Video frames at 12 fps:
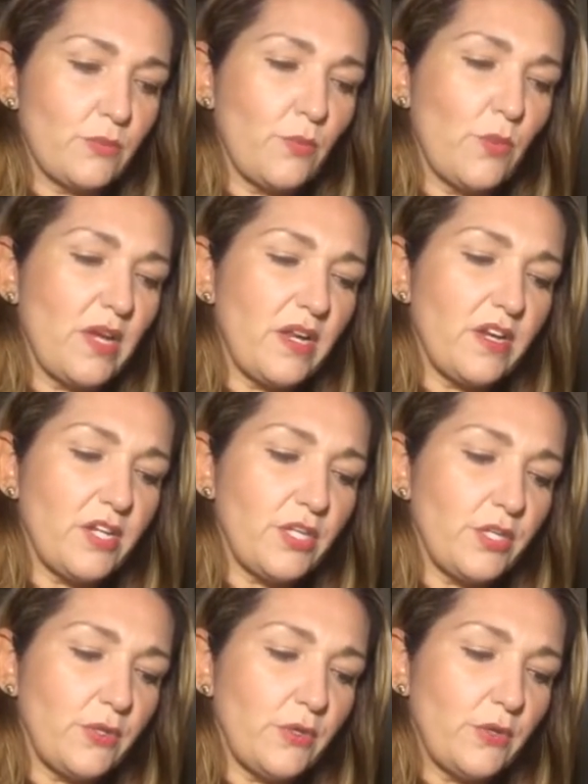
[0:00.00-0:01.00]
What are
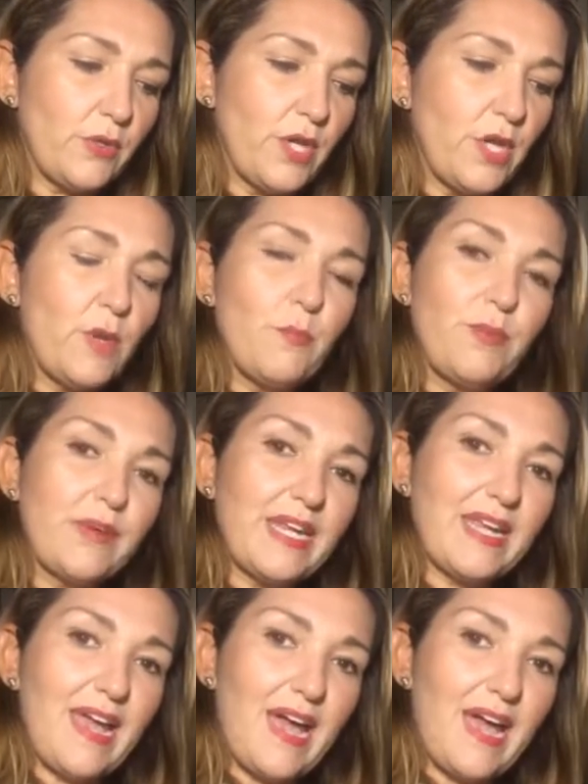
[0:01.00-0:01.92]
you putting